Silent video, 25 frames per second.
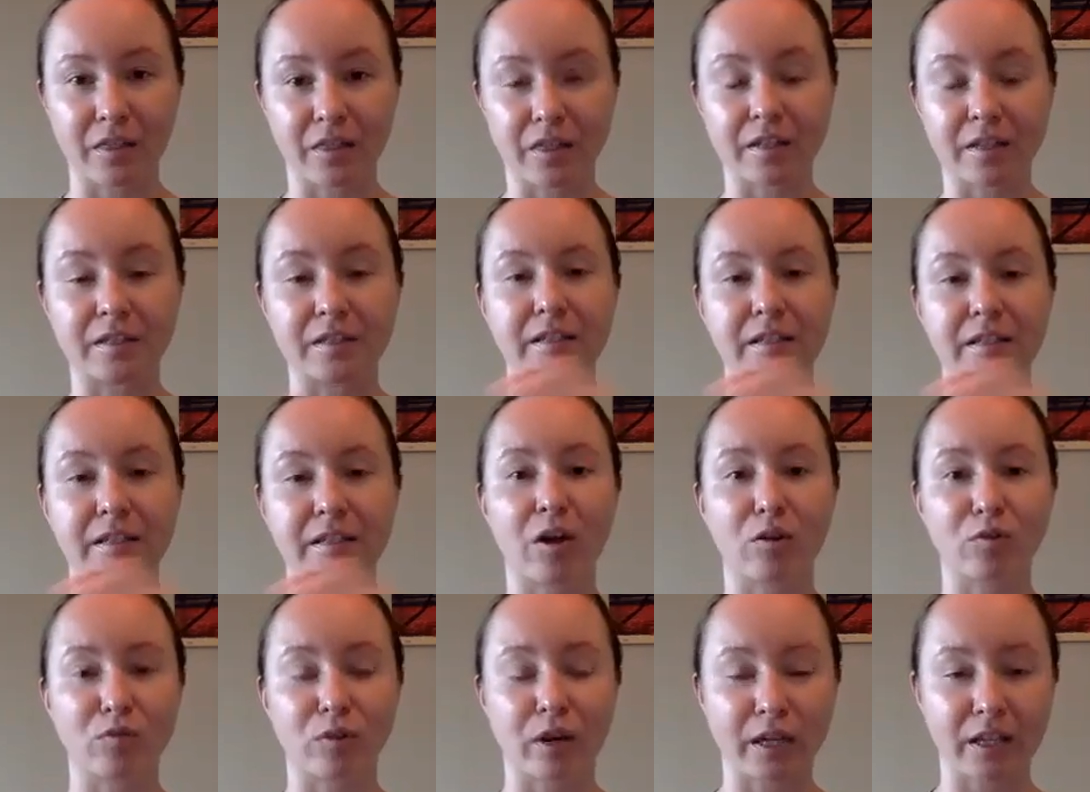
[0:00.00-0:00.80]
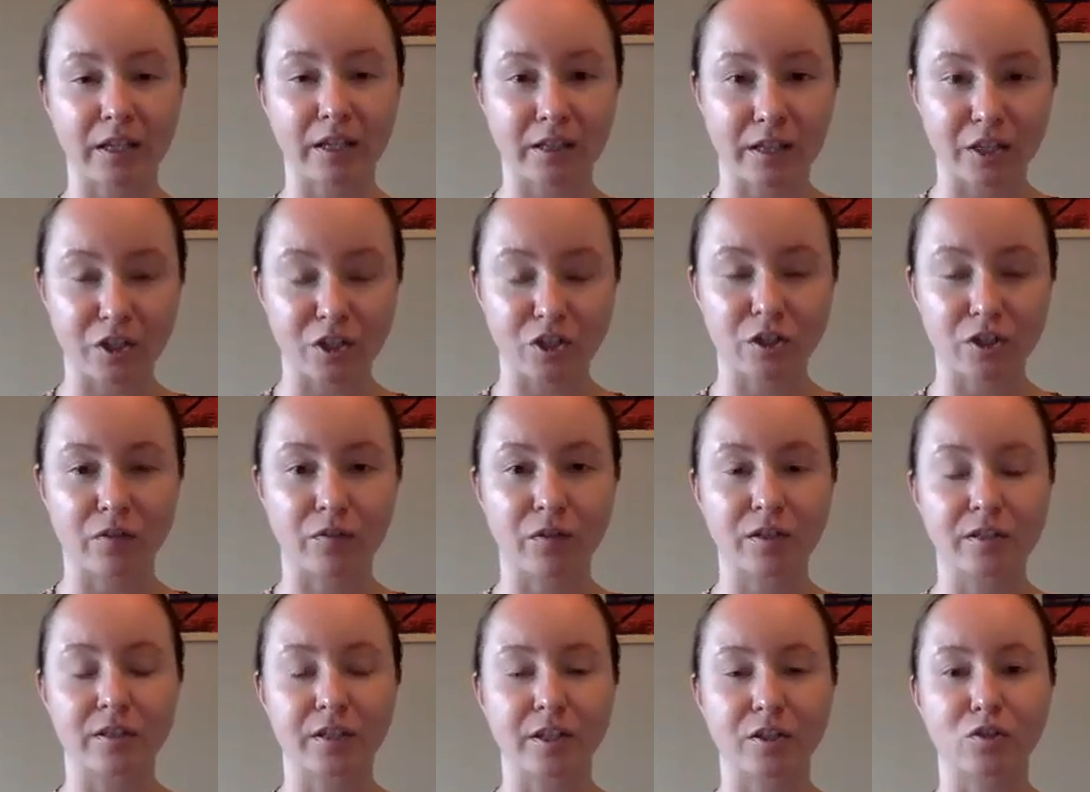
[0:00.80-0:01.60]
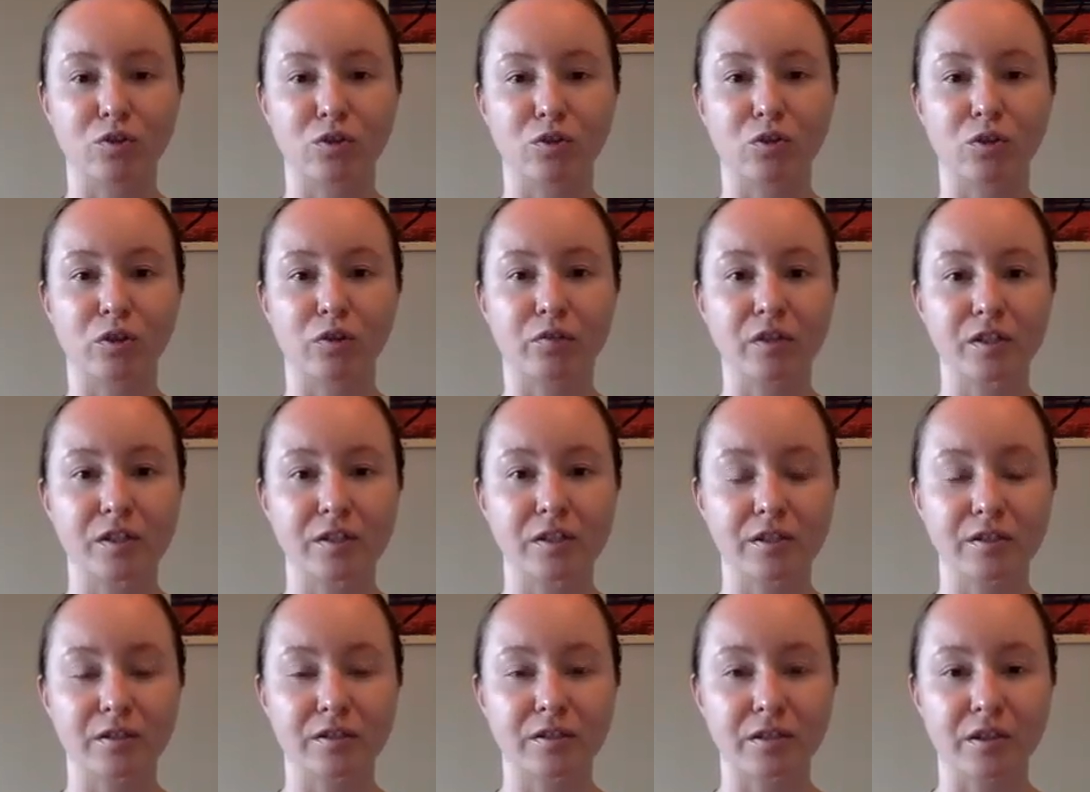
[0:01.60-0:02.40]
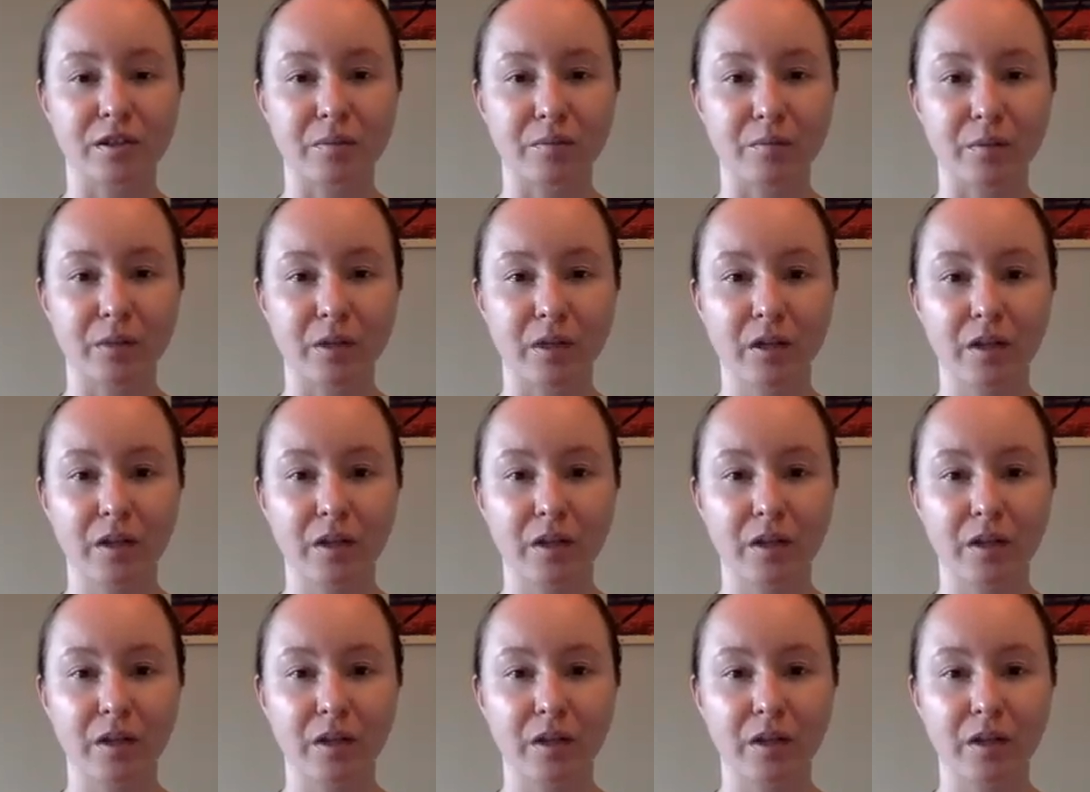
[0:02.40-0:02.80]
the down regulation of the central nervous system,